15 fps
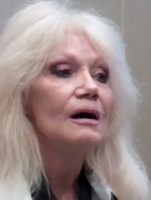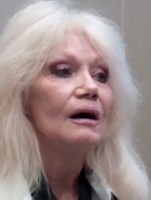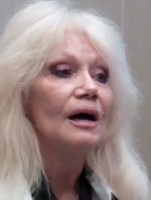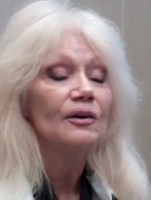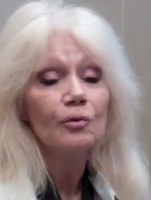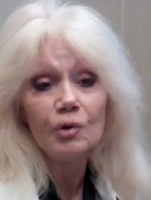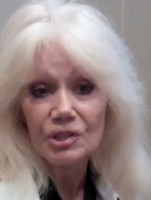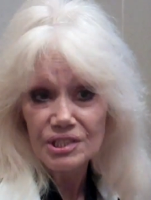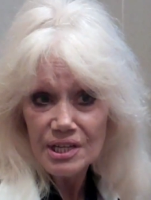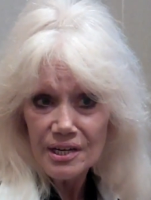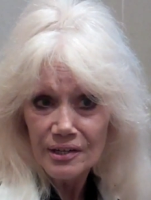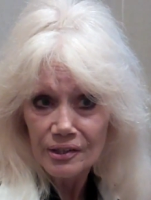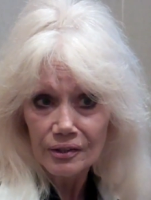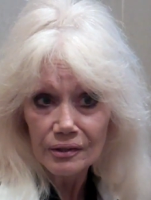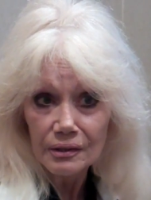I called
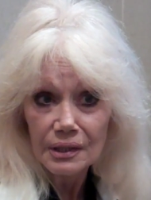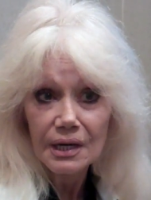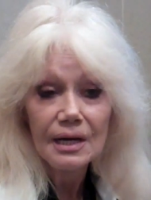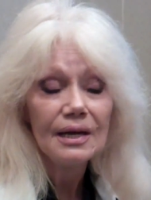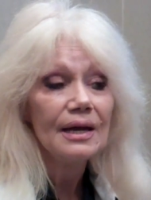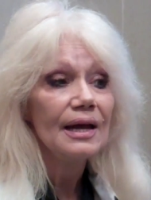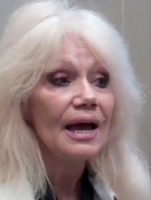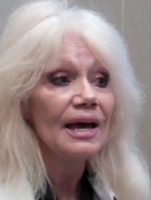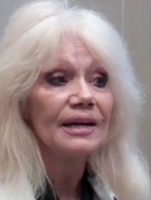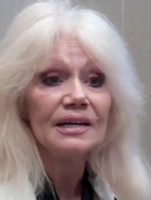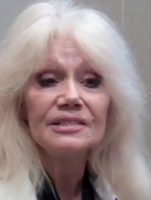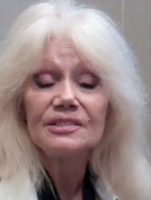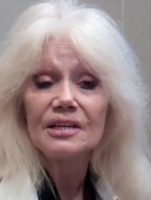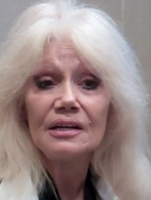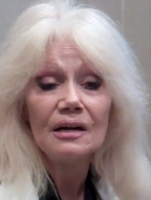here and I
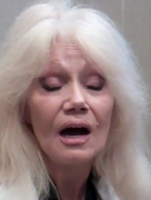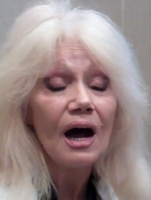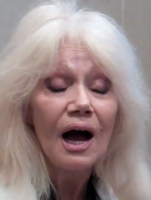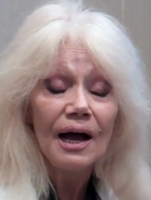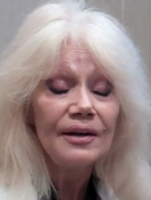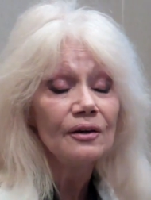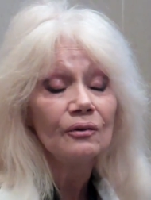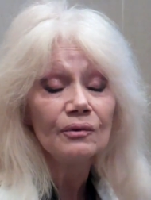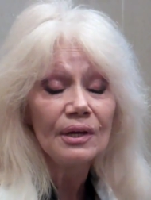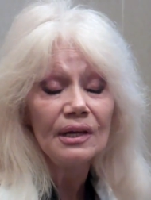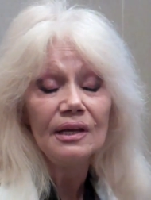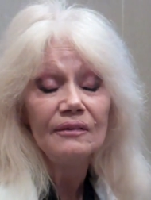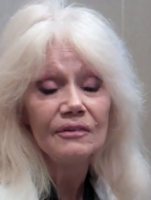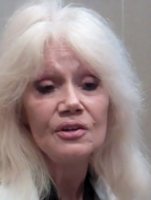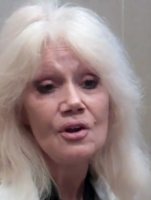said, I don't
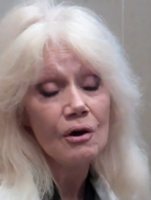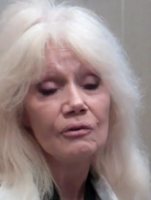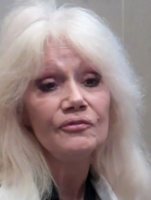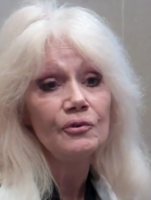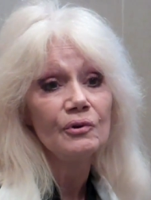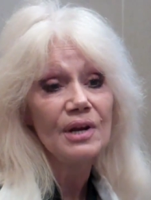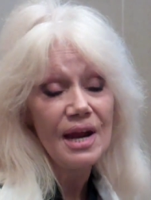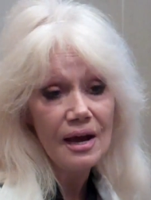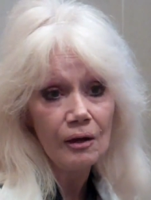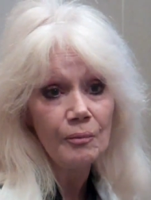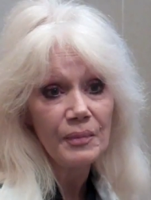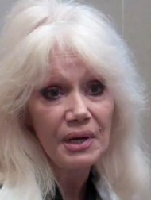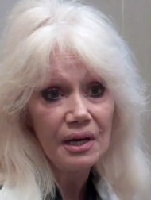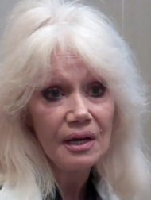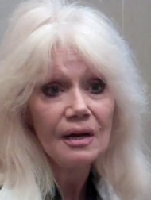even know if you can help
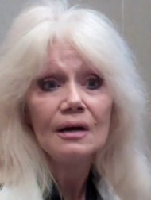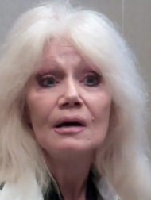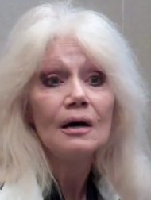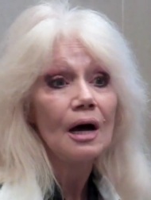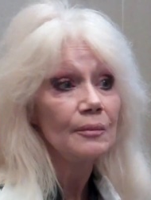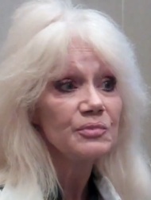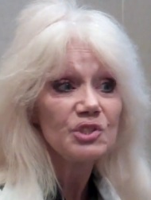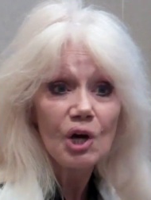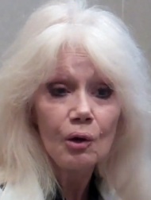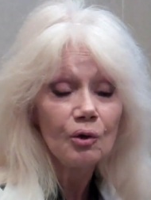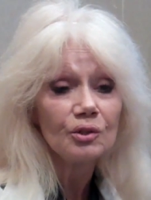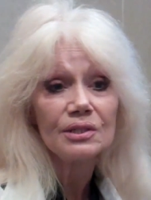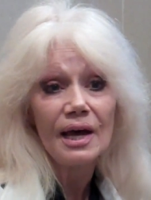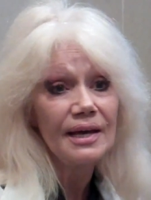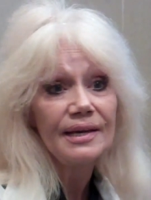me. I'm
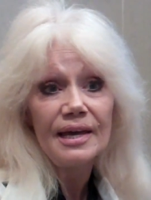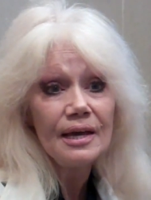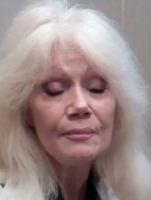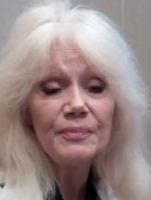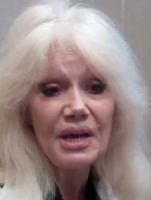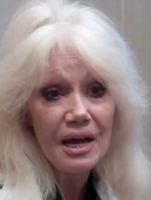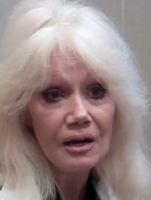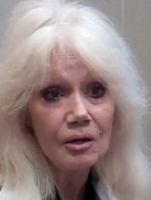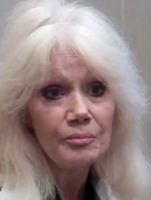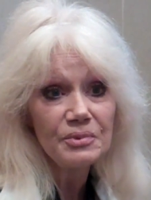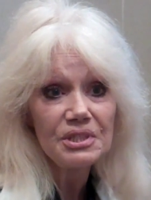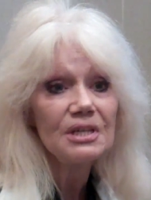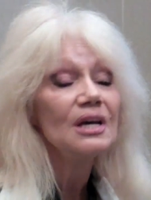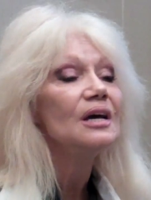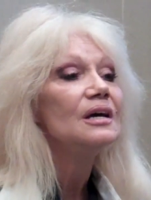told I can't be
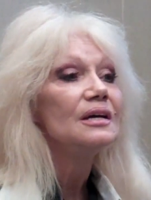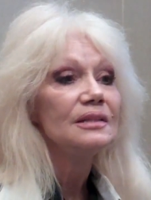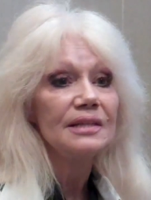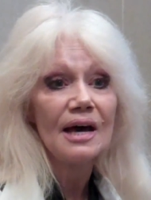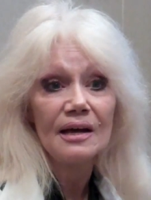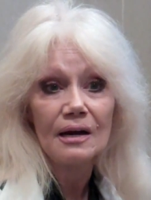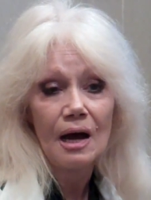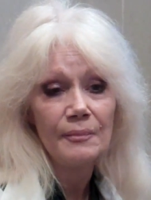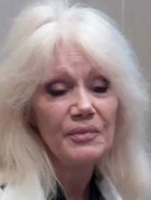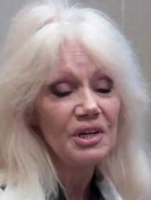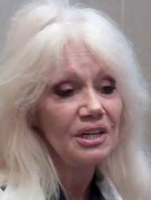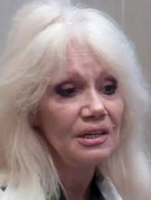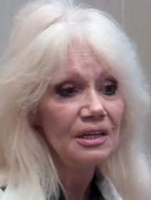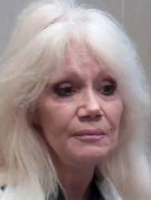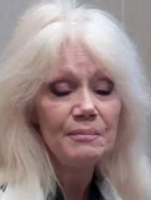helped, that I'm going
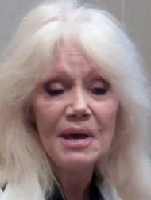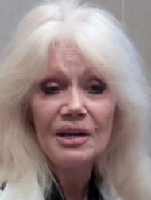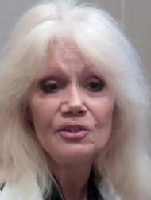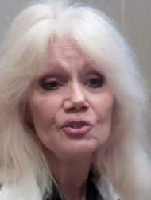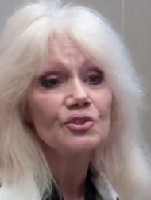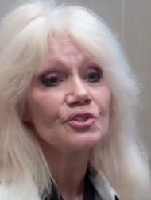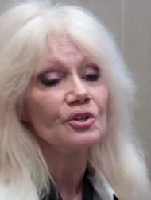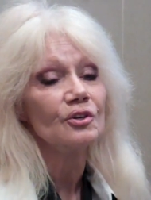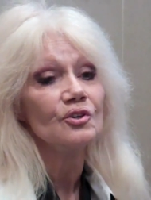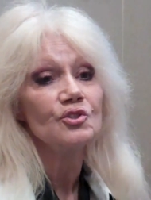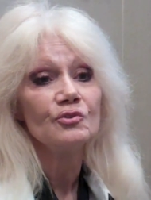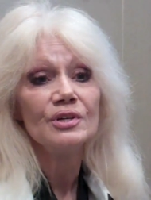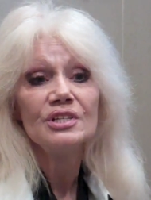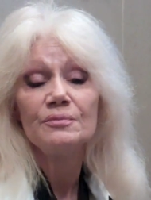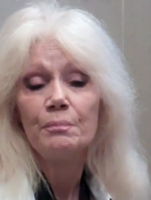to need major
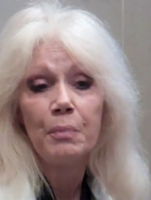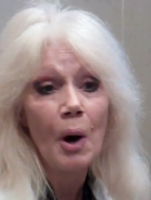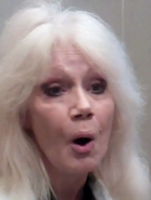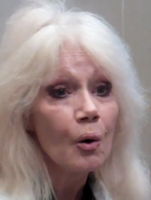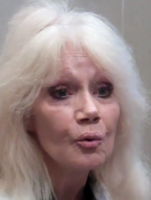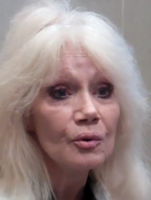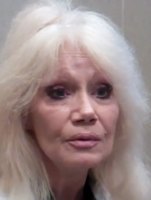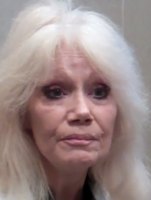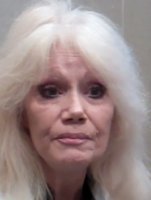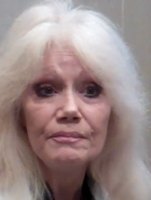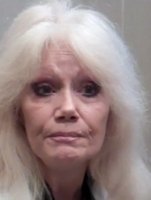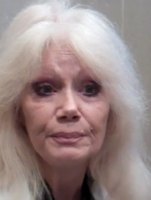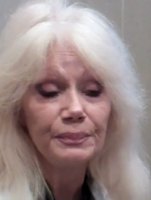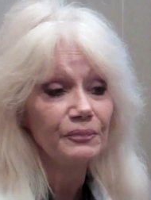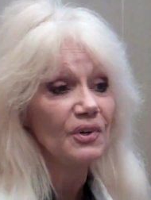surgeries, bone
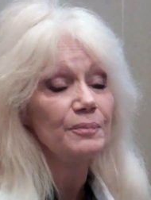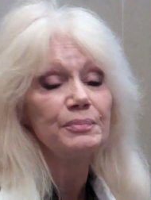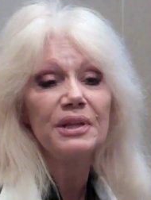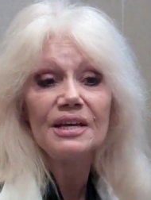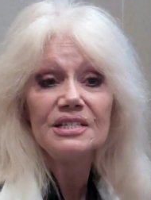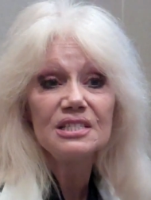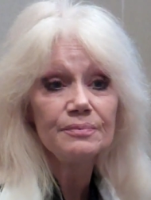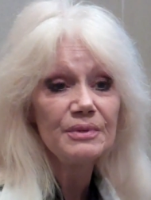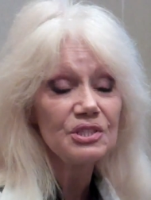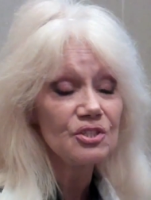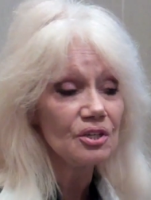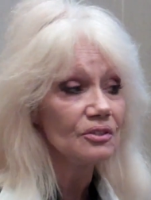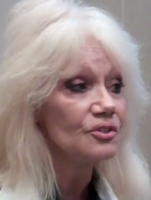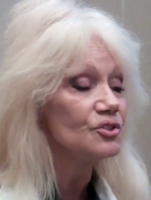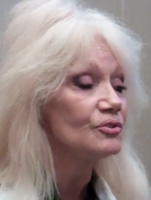replacement
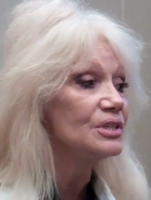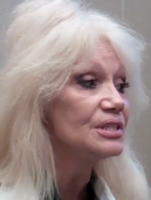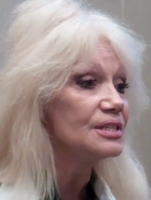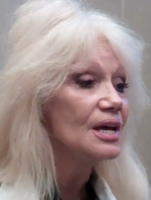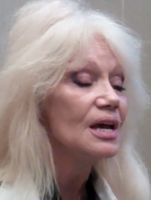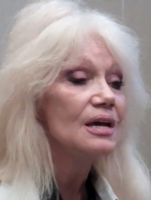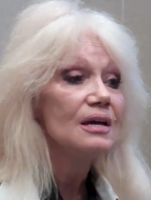surgeries.